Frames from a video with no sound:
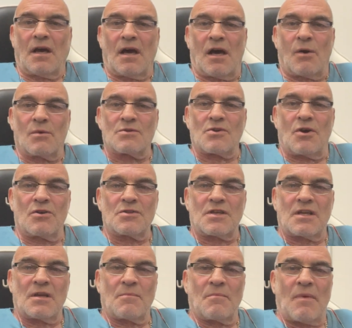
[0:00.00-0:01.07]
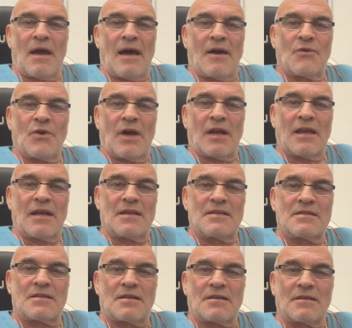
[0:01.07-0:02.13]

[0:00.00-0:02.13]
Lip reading: I was asking him, how do I get